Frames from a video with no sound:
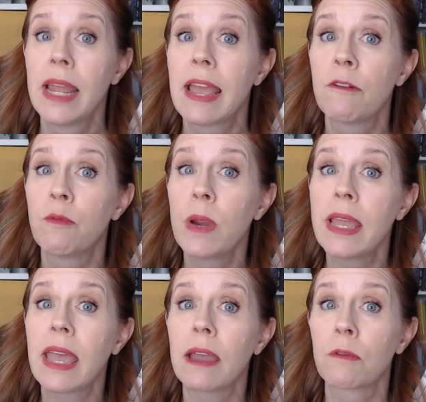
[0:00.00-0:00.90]
If we
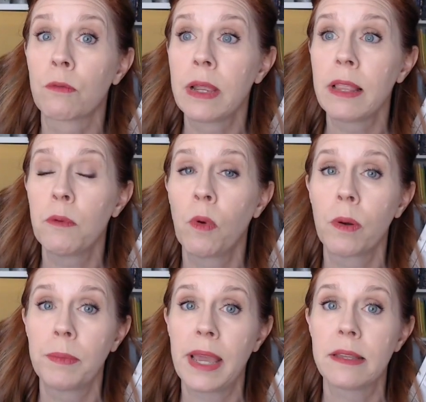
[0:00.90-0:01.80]
get really
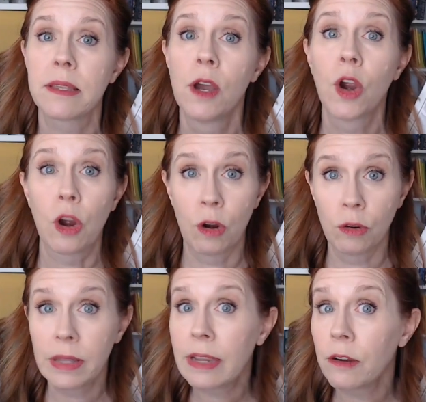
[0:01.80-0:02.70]
warm days
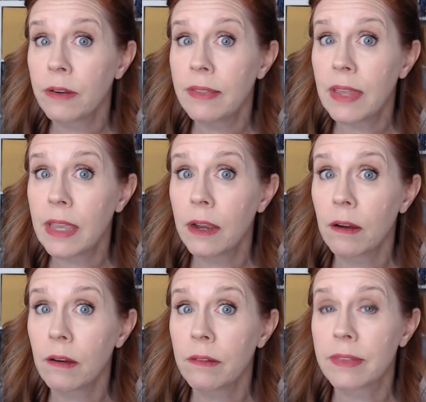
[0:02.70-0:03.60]
earlier in the year,